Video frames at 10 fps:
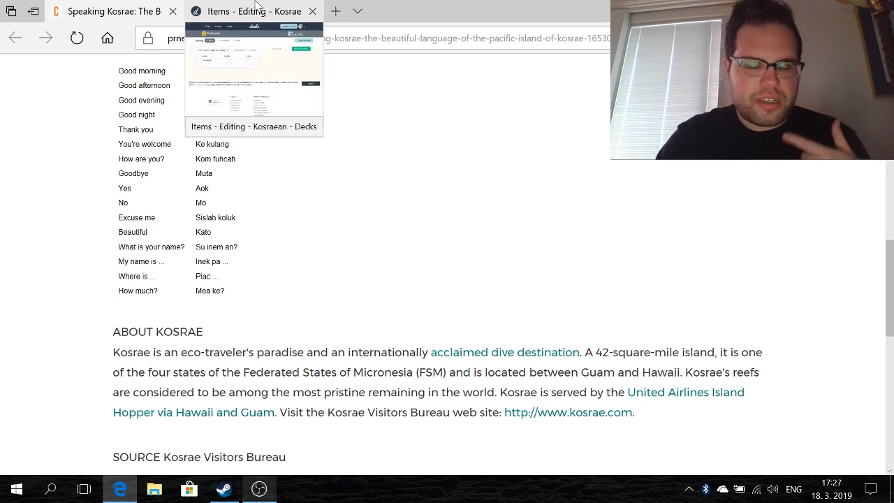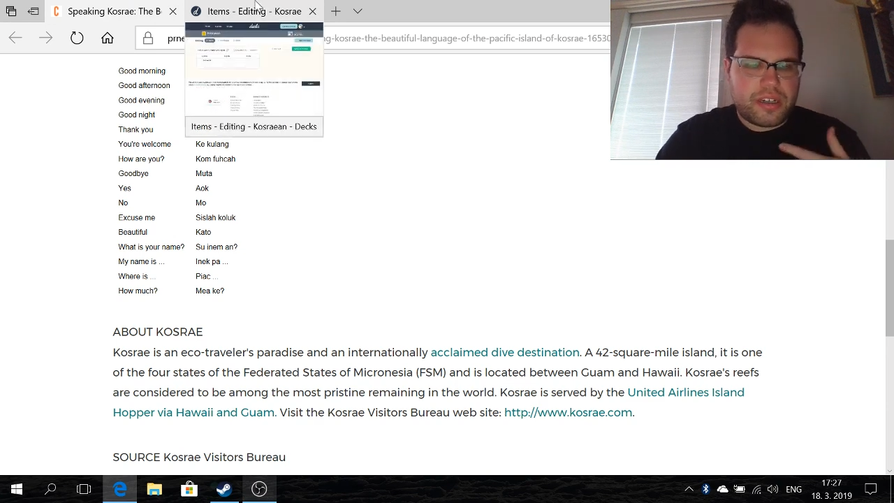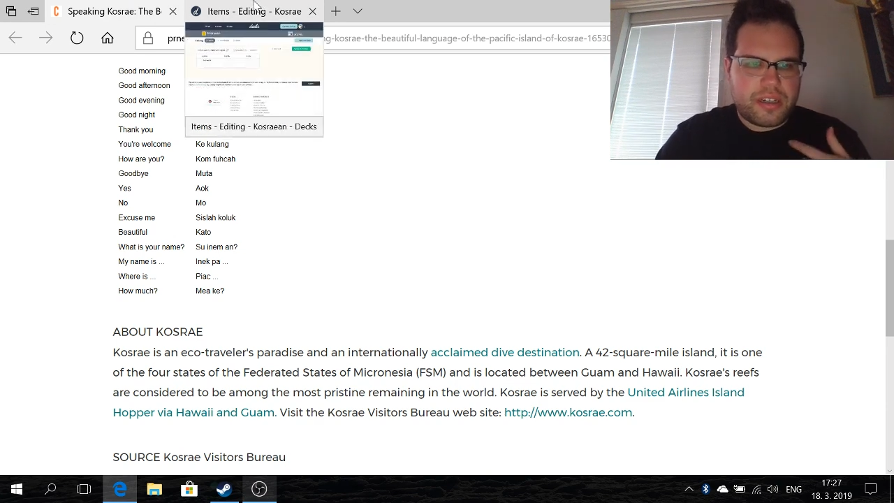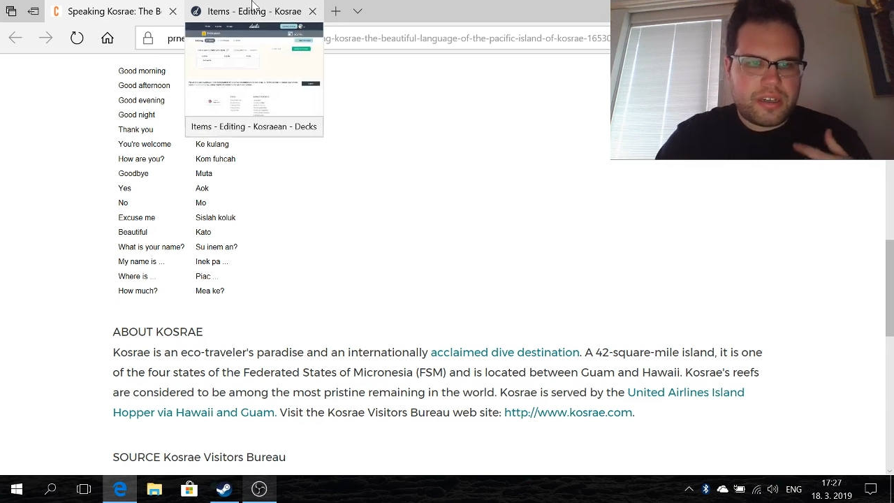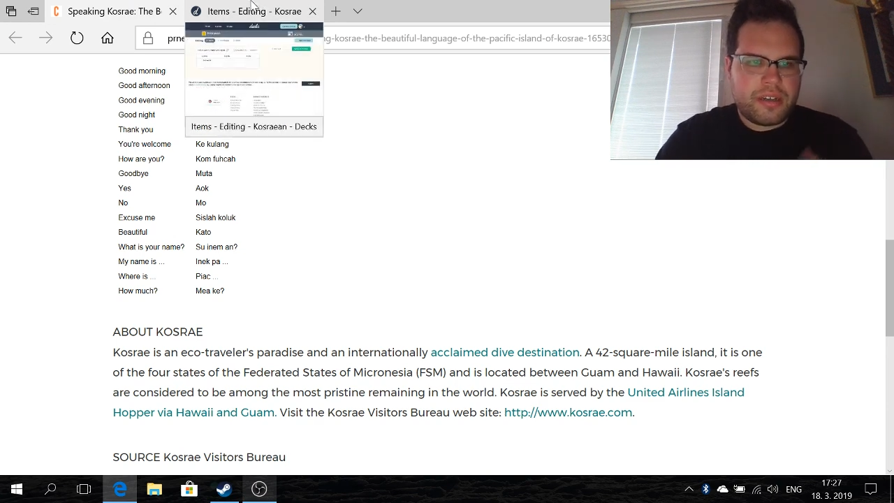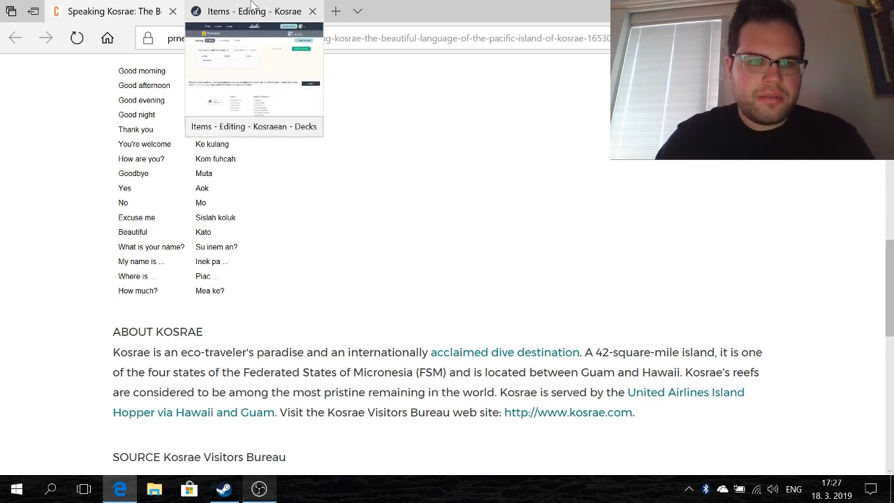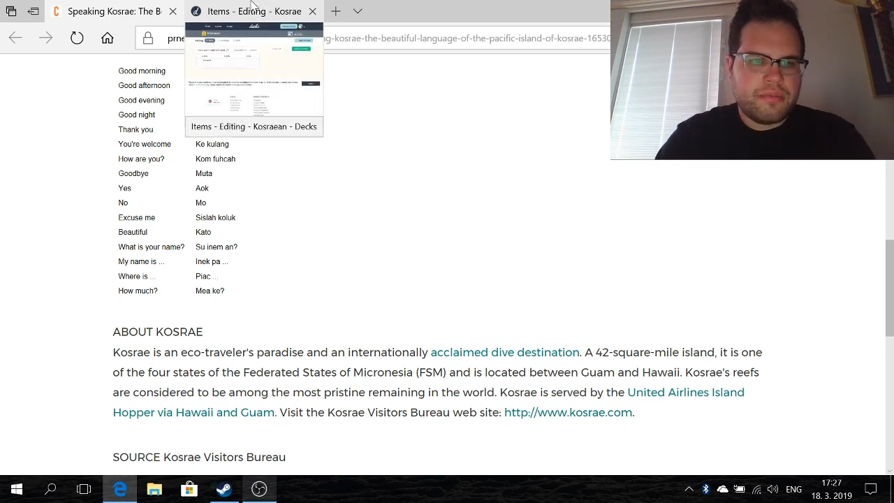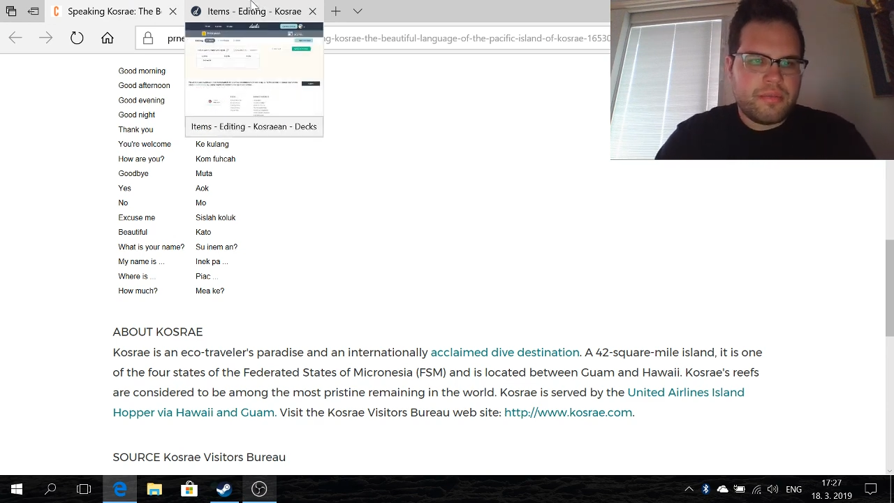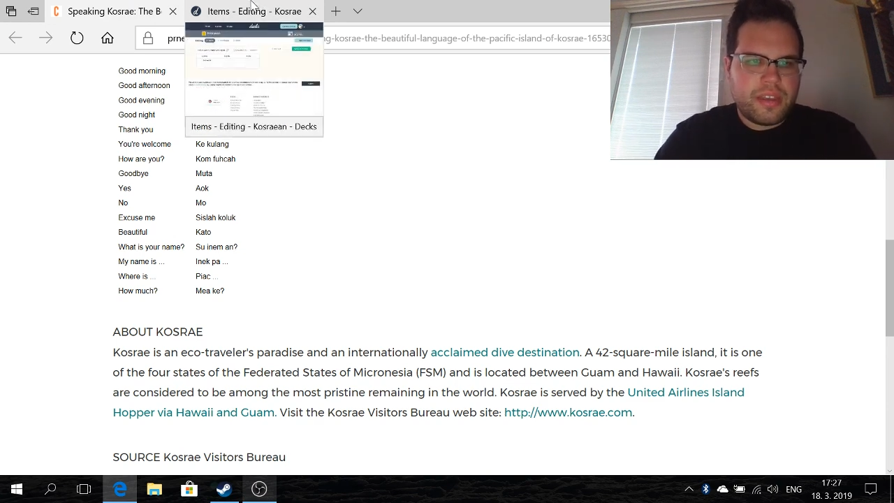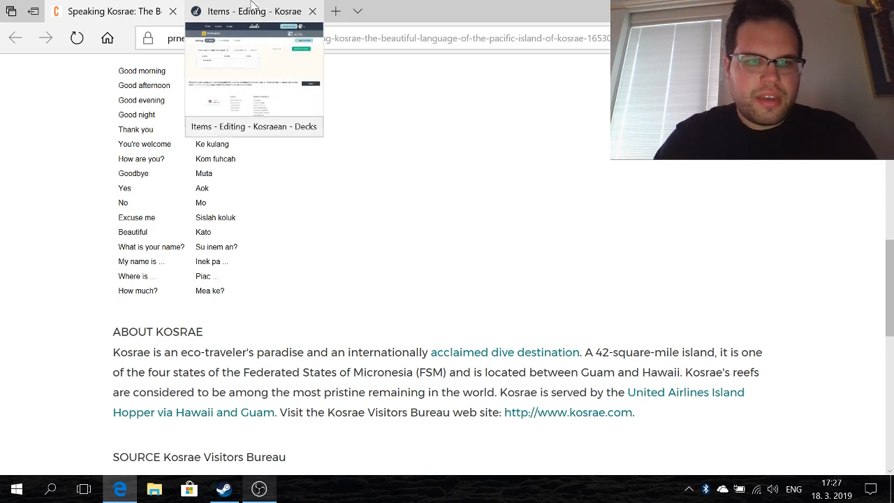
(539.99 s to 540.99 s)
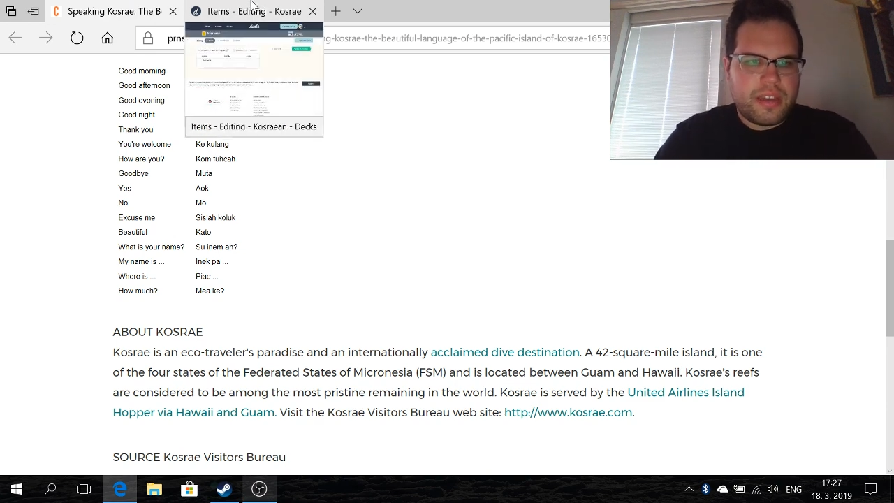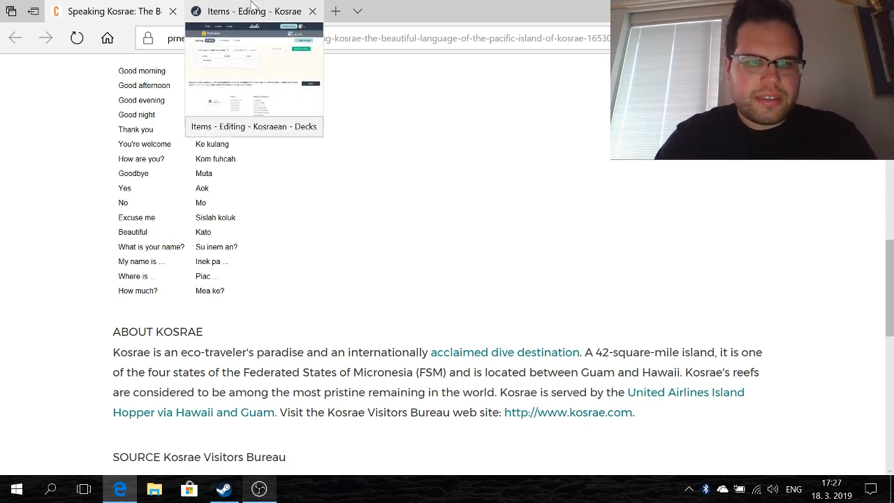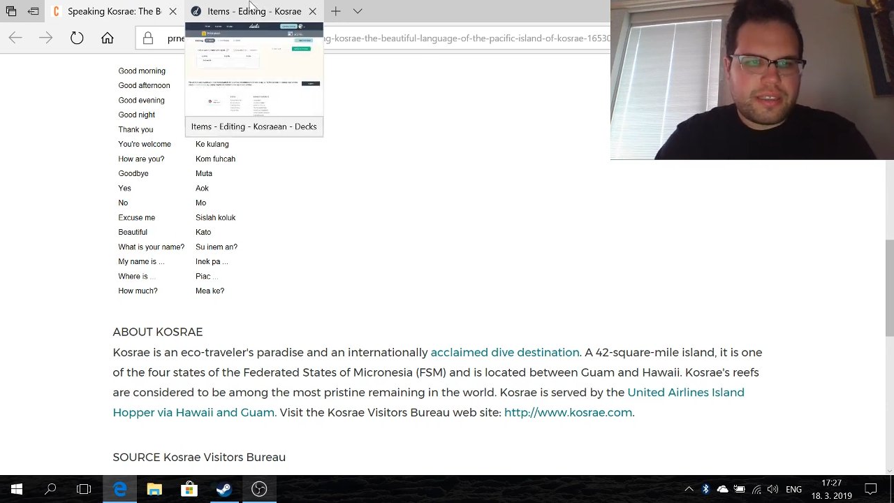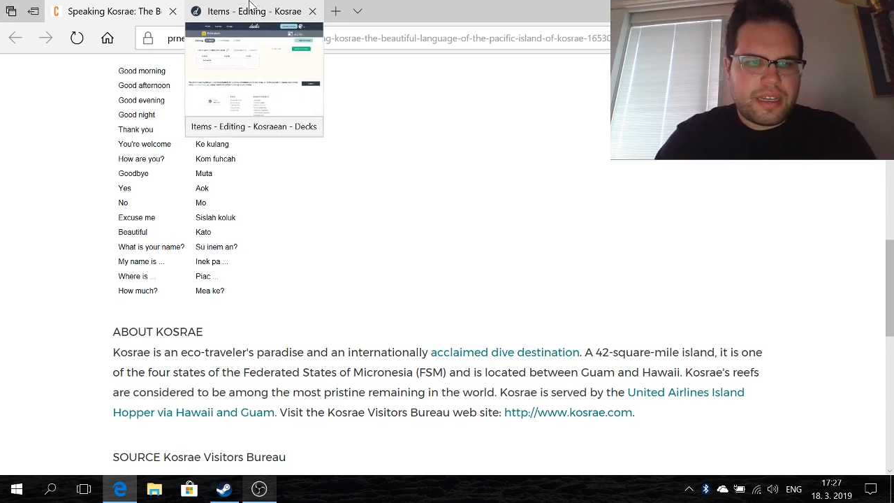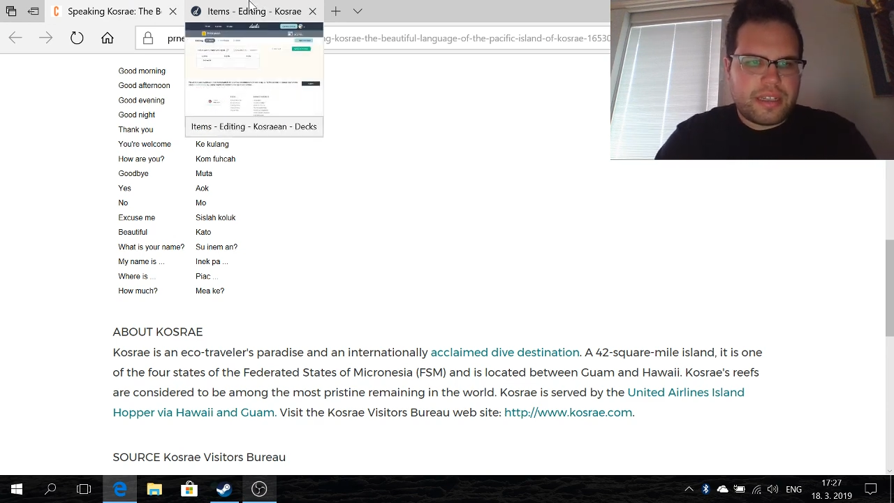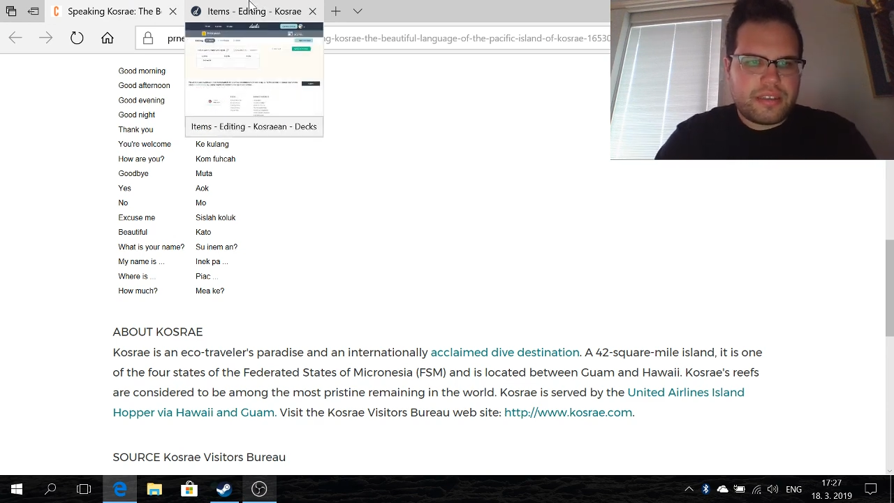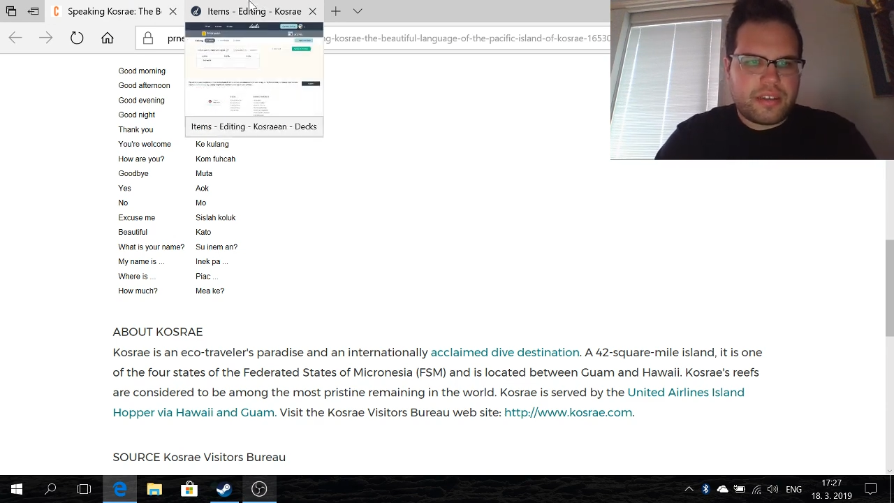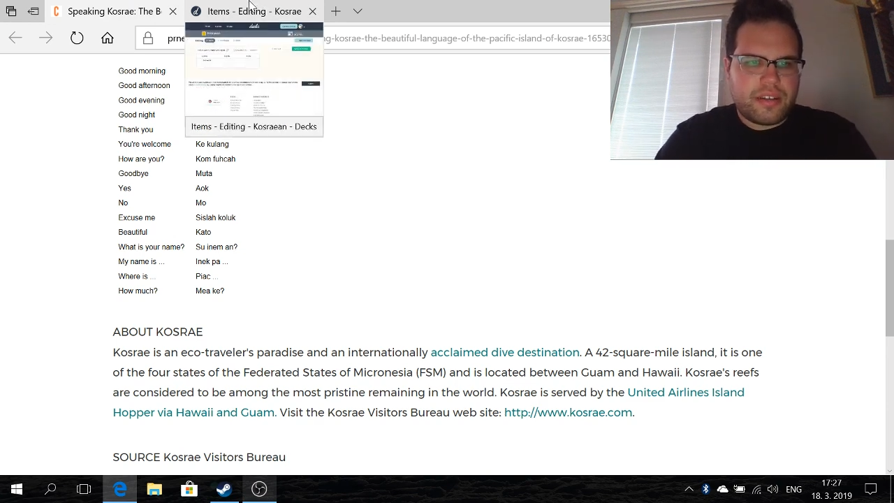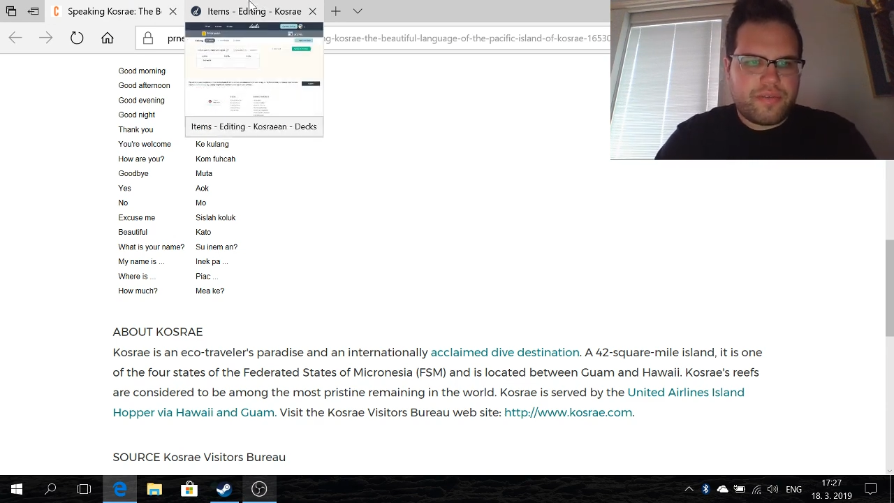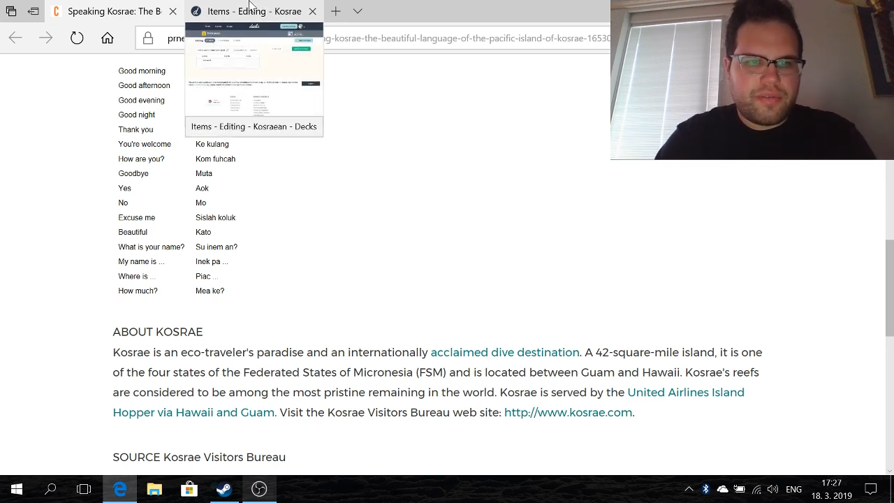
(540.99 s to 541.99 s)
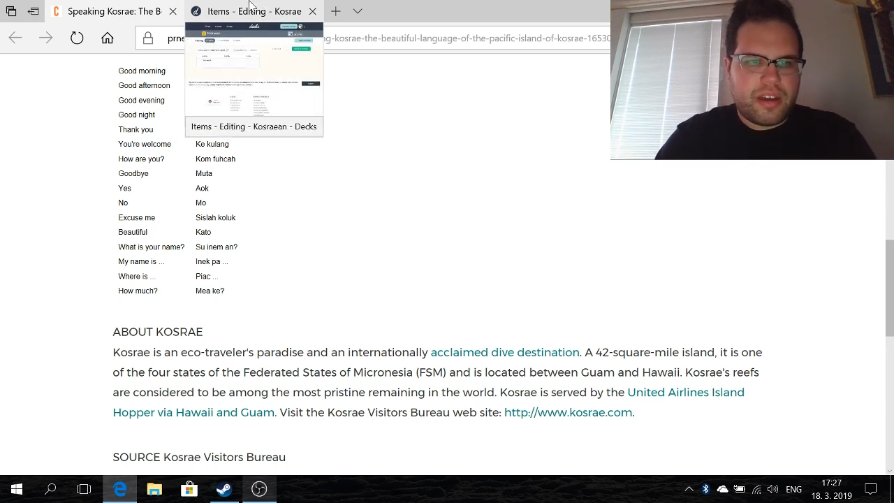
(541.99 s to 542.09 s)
like in a sense, like